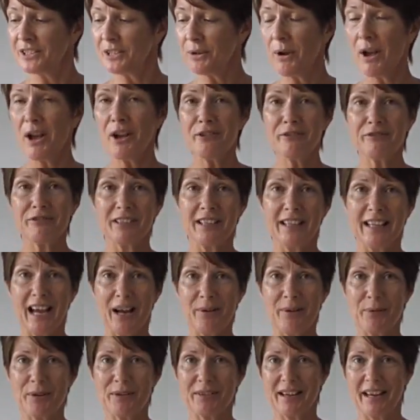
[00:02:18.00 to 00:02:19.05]
So hopefully
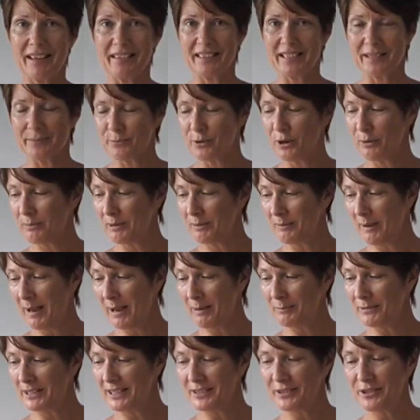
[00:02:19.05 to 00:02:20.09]
I won't get this problem
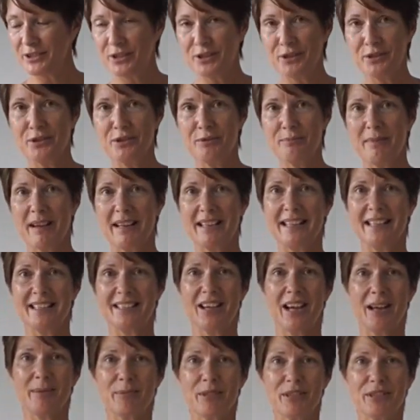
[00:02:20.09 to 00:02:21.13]
happening too many
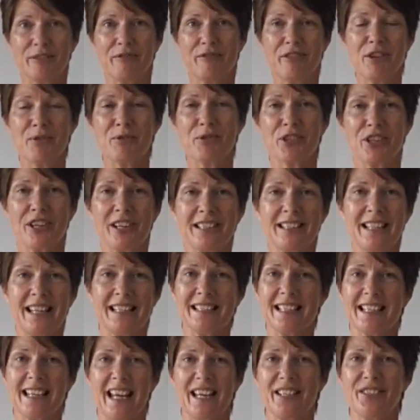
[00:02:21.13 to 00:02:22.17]
times in the future
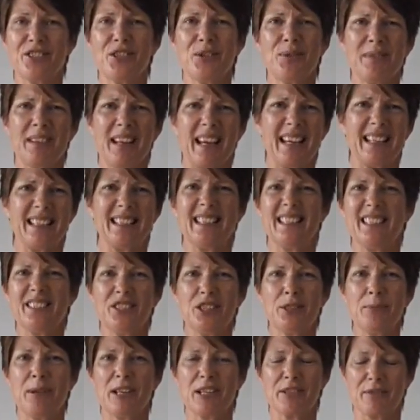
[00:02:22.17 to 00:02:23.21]
unless I get too lazy in
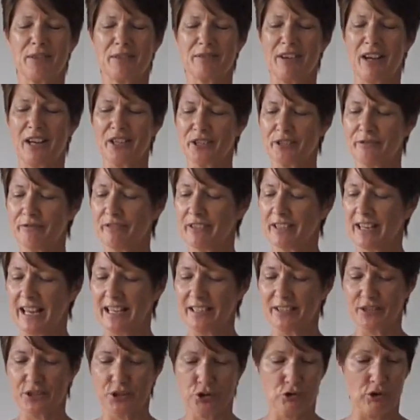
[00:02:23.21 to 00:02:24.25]
too much of a rush and
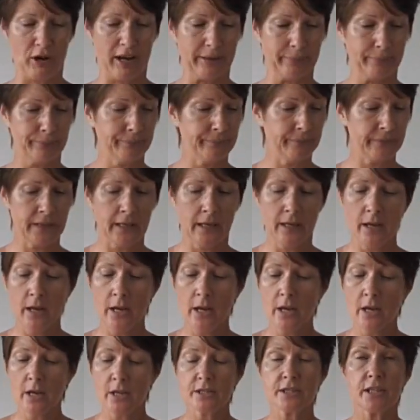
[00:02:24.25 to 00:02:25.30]
forget to strain.
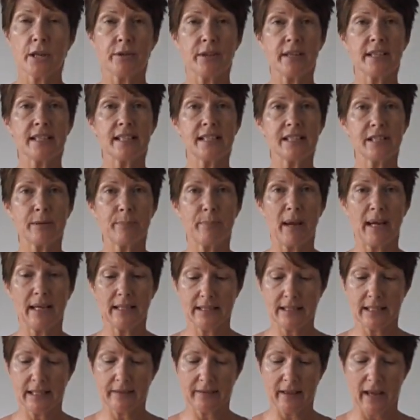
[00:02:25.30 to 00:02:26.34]
So this is the
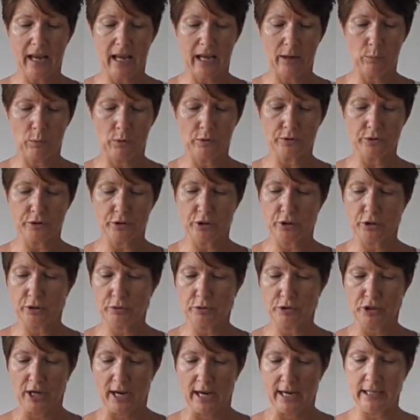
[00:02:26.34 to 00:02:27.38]
painting that I want
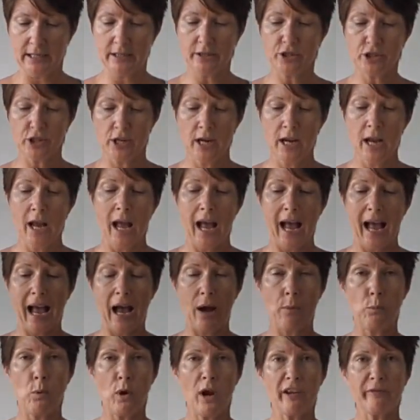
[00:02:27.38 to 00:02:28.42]
to change
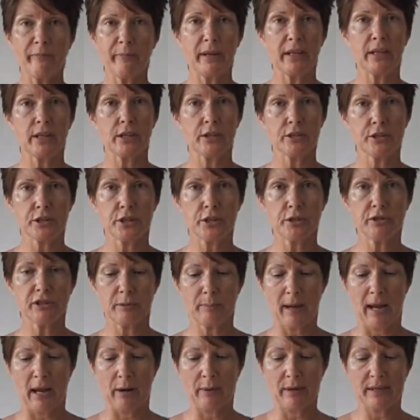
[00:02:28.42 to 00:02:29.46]
and what I've been concerned
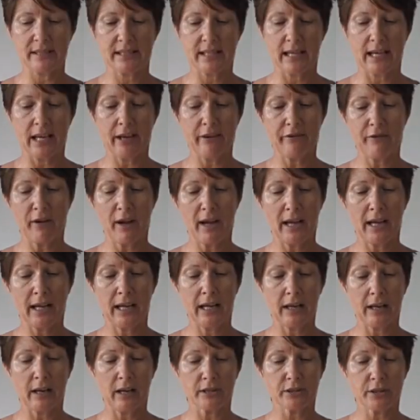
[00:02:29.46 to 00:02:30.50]
about is that if
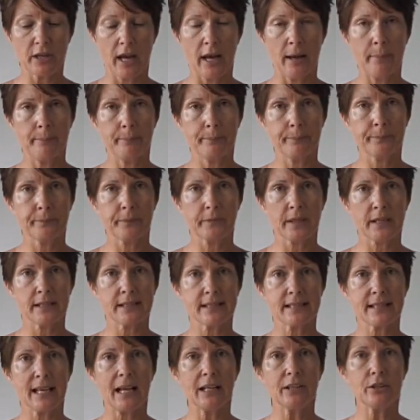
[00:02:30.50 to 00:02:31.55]
I um,
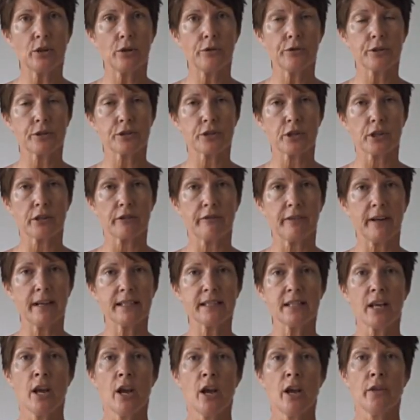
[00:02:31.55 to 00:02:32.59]
sand on the
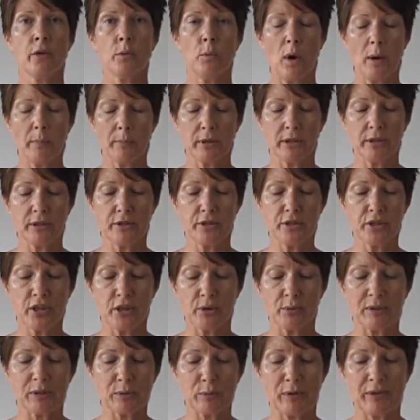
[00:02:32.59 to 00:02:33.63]
surface then what I'm going to
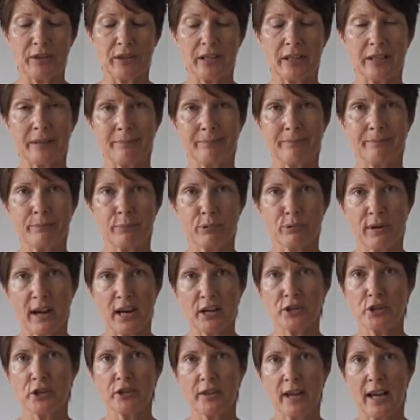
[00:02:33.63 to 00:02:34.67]
do is with the
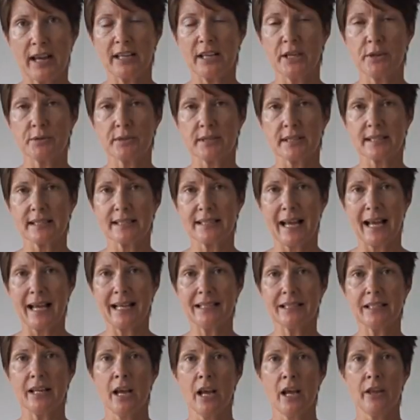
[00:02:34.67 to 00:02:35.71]
pressure that I use to
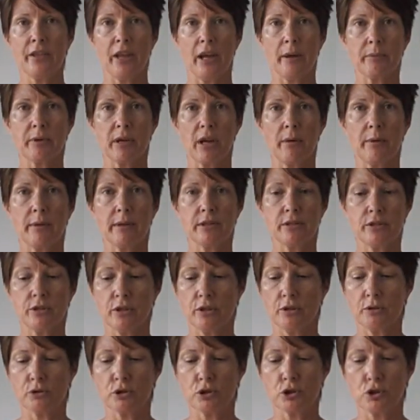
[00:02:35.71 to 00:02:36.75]
sand I'm going
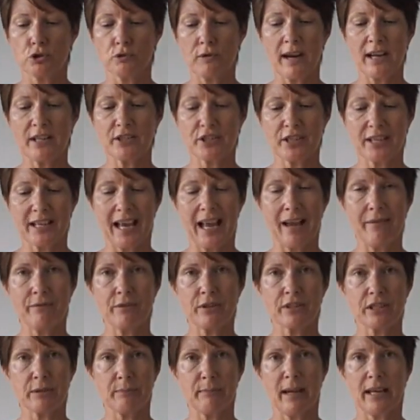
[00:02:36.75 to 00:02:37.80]
to stretch the
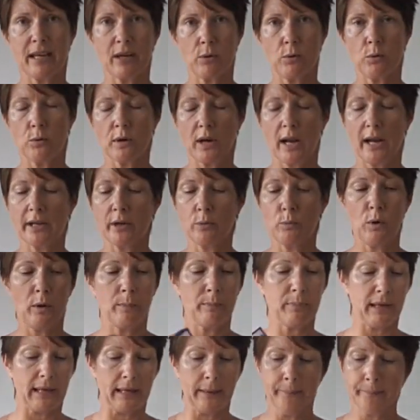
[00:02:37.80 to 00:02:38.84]
canvas and make it all kind of
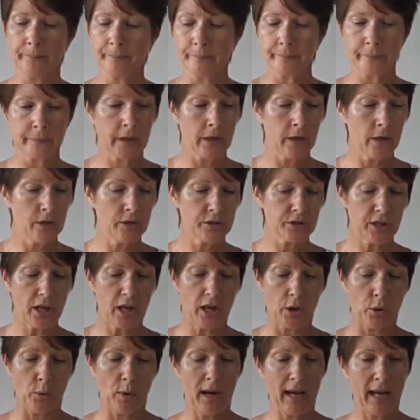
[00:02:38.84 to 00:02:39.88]
wobbly. So
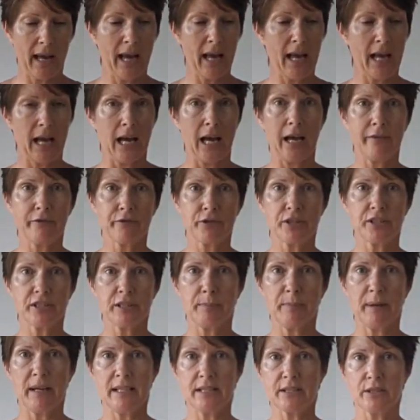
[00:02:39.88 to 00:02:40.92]
I have
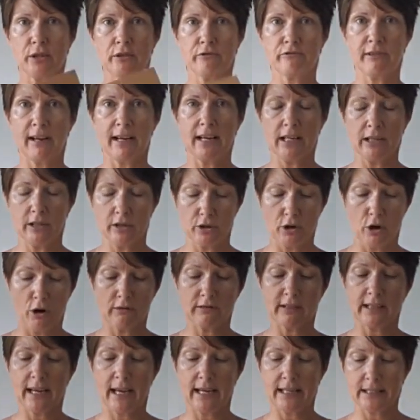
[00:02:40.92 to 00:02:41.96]
just a piece of regular
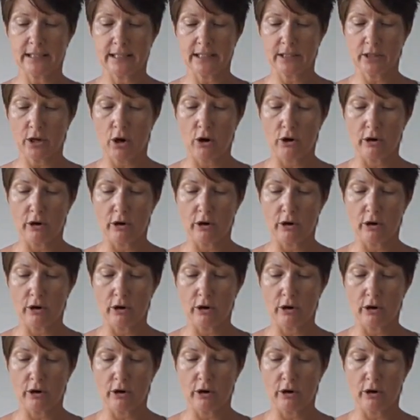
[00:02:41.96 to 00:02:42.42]
corrugated